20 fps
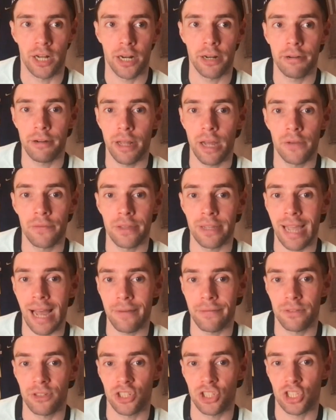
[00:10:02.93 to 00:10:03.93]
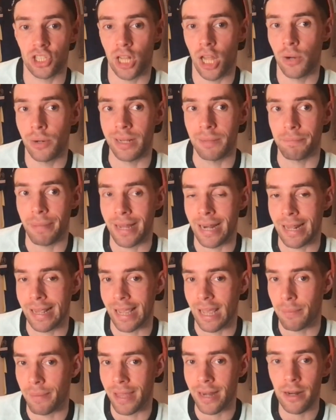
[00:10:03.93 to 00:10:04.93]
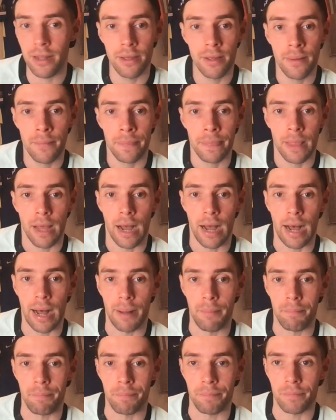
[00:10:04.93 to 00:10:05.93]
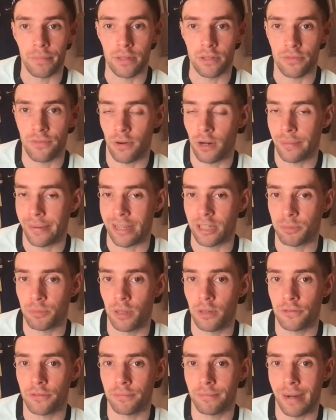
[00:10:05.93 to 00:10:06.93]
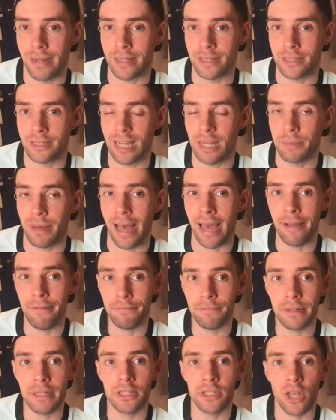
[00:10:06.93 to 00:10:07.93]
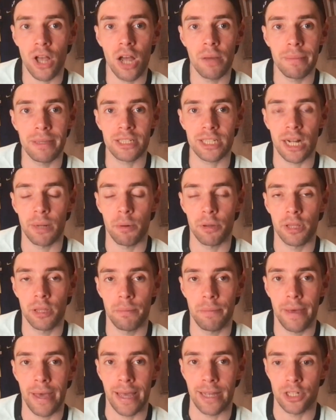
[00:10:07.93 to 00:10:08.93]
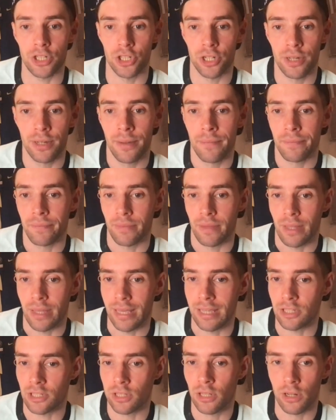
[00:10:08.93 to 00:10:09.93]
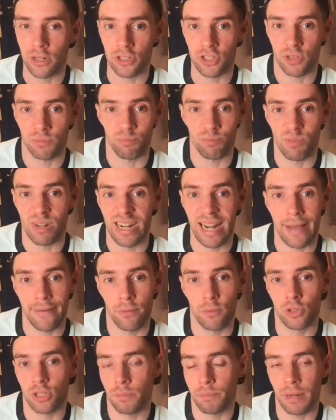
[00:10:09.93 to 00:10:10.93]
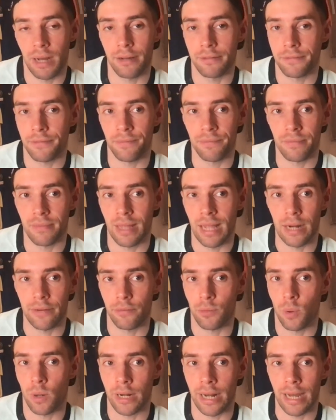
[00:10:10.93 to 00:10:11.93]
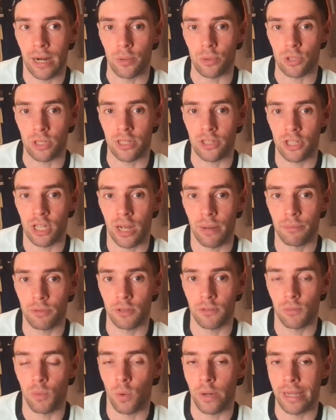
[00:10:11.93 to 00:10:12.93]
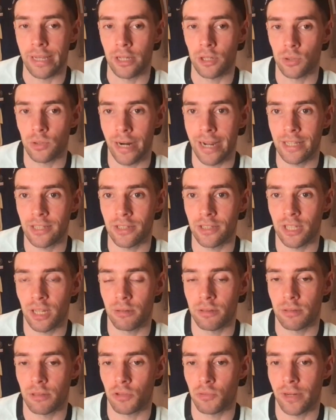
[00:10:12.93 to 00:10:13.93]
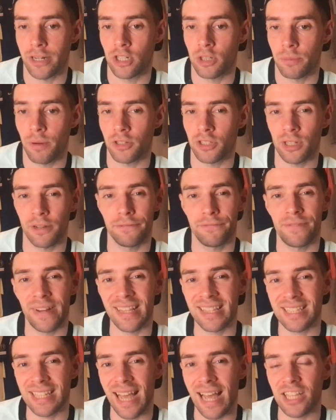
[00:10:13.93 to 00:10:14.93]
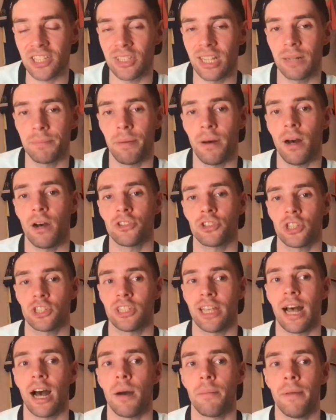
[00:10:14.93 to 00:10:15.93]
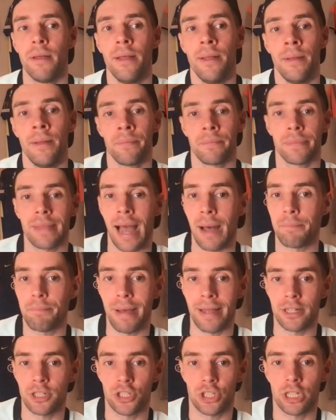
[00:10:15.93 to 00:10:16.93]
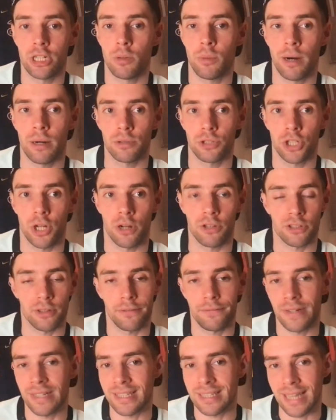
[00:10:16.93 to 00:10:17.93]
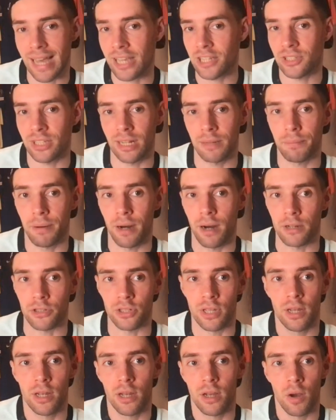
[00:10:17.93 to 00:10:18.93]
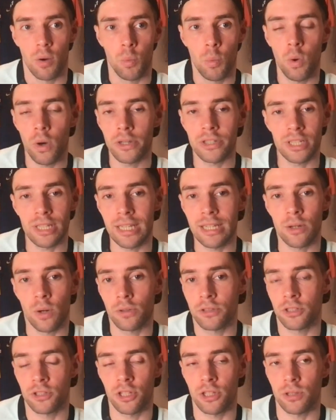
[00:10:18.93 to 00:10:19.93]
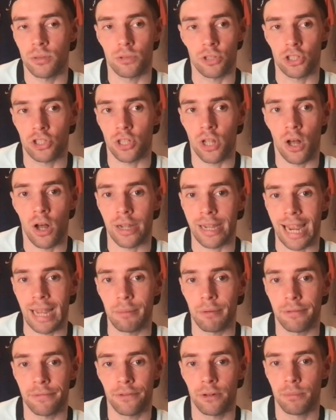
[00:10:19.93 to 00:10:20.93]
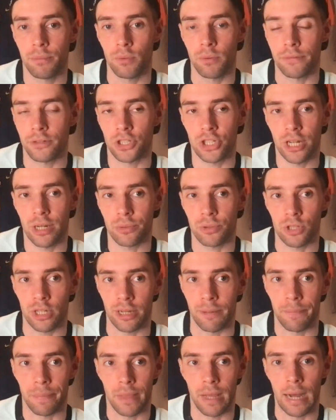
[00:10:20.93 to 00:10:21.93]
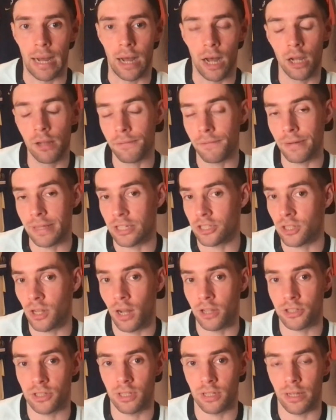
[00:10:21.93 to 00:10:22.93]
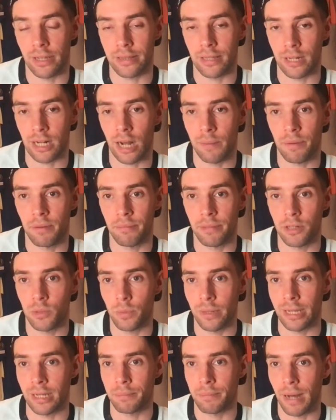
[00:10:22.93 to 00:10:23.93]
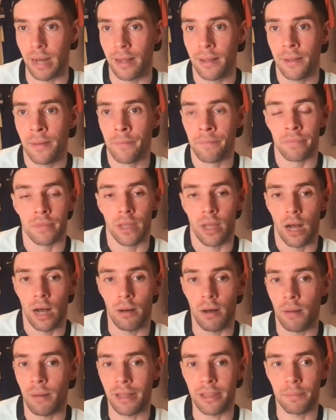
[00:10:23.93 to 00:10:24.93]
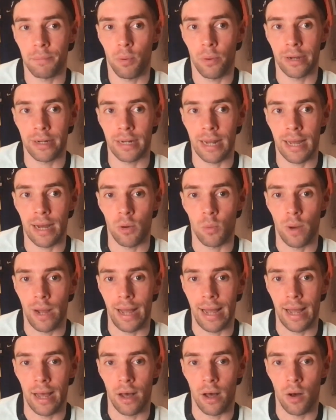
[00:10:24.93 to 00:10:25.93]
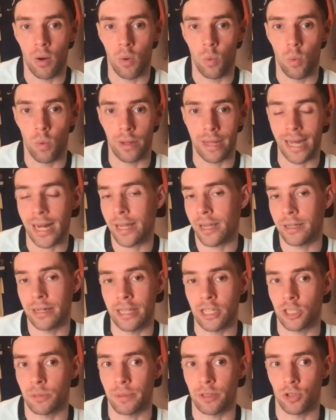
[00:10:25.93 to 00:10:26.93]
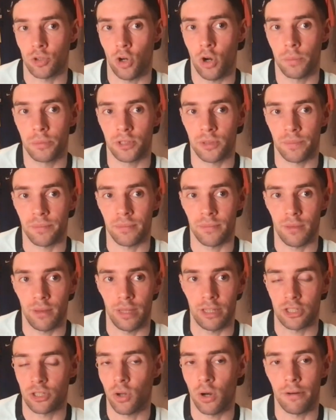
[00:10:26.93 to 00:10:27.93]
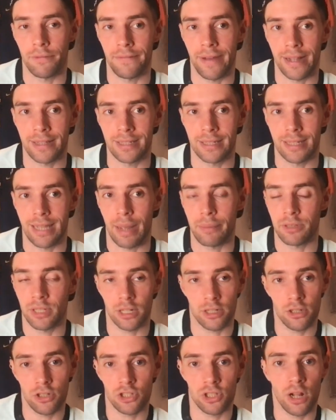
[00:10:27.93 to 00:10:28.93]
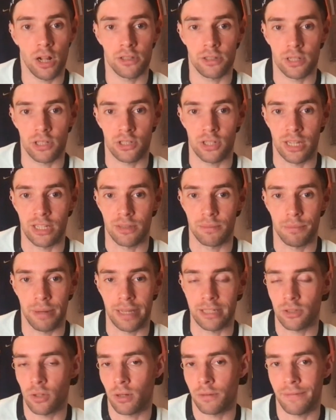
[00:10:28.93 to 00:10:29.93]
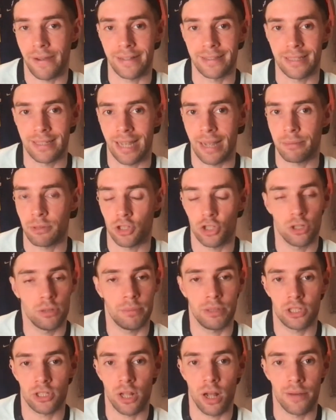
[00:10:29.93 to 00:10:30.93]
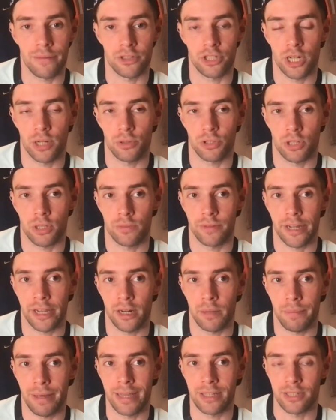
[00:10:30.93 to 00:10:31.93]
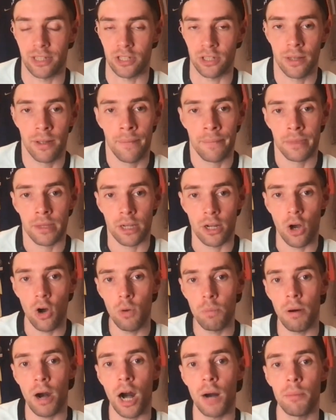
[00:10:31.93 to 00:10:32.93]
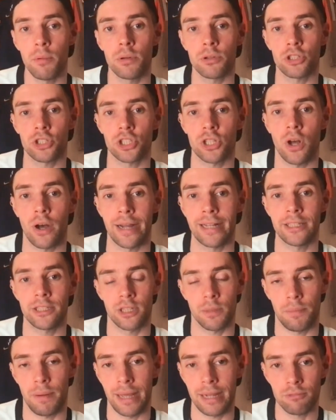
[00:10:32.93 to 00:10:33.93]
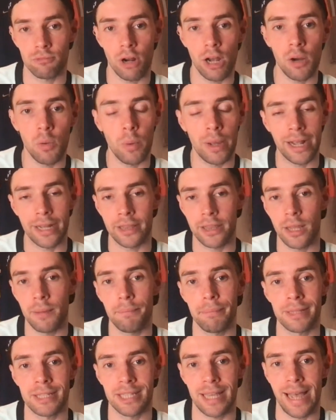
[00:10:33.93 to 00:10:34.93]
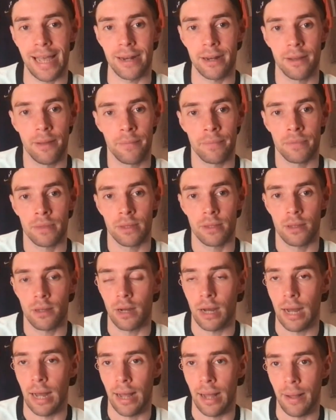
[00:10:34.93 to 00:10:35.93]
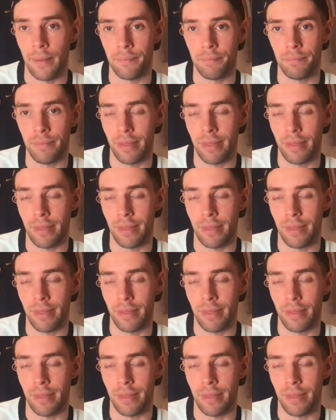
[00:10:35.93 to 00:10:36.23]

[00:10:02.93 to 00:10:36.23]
I don't know if the gaffer's slowly bedding him in following his move from Man City, but every time he's come on the pitch, he's looked levels above everyone else in terms of what he creates, in terms of his range of passing. A fantastic pass to set up that Ben Chilwell chance. A fantastic pass. What has he got to do to start a game of football for Chelsea? Hopefully he starts in the cup in midweek, but I'm at the point now where Gallagher needs to be dropped. He's not affecting games. He had a good start to the season, but he's not affecting games. He shouldn't be starting for Chelsea on a regular basis. Cole Palmer was signed to play right wing and number 10, that